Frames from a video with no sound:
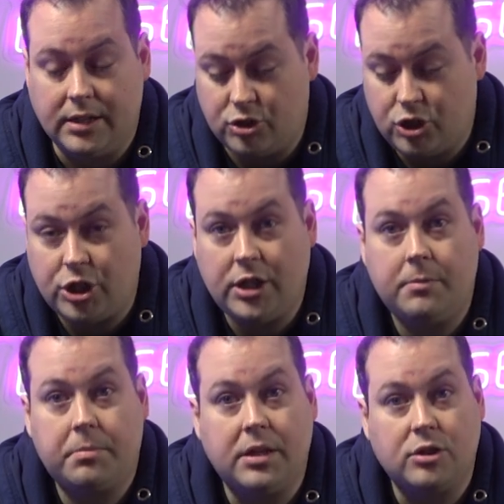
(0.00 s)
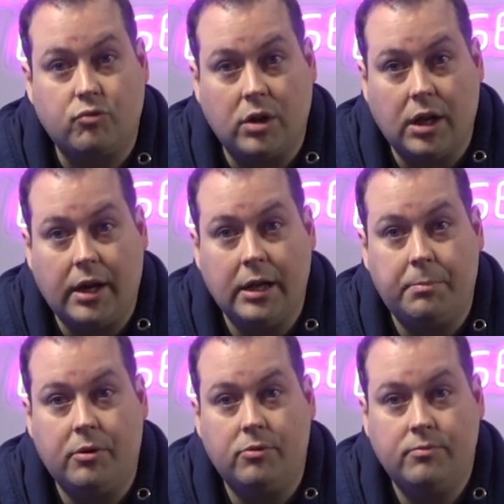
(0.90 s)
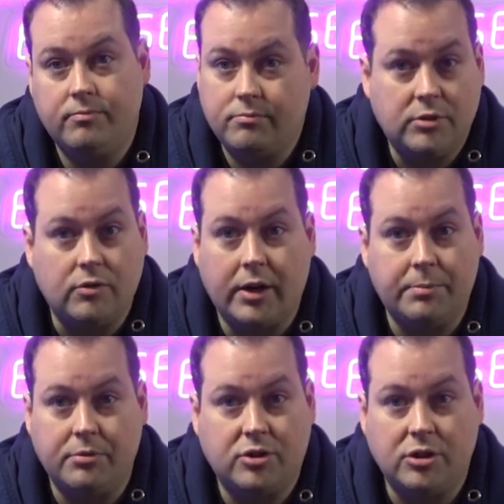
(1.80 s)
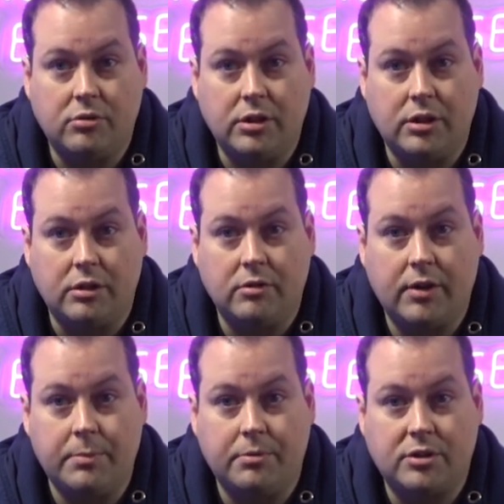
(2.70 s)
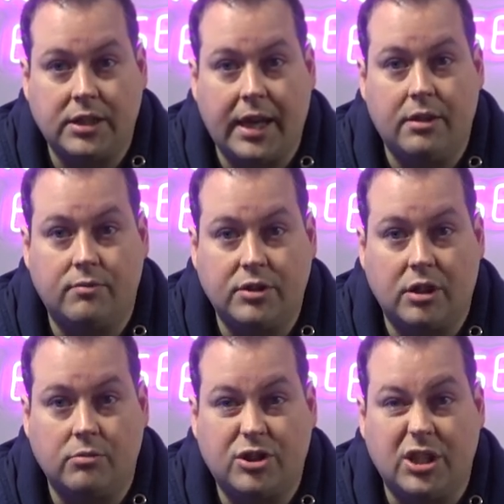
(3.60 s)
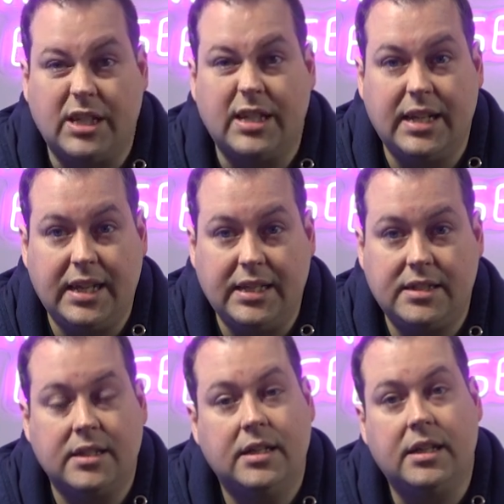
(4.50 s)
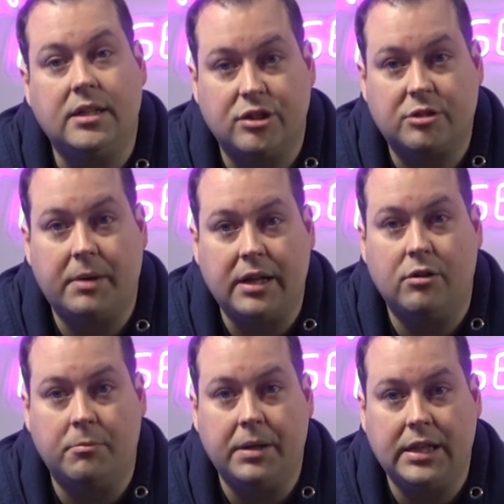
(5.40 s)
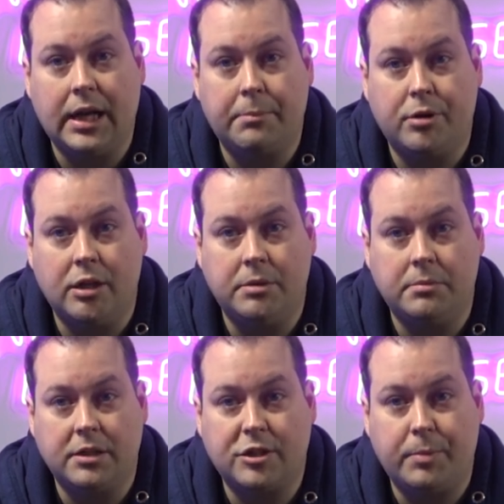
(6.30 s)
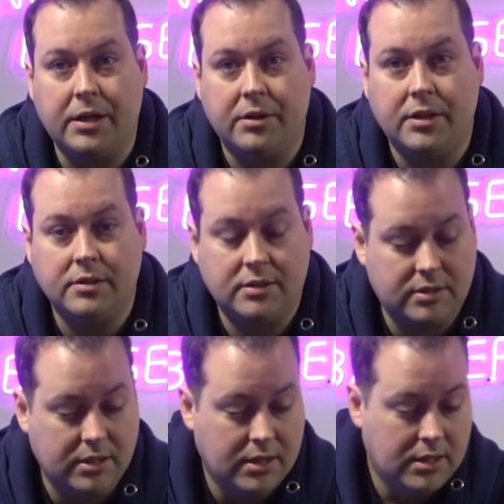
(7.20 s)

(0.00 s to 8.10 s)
It's cheap, it's reliable. You're able to you you know you're able to get the results that you need. It just may not be that premium experience.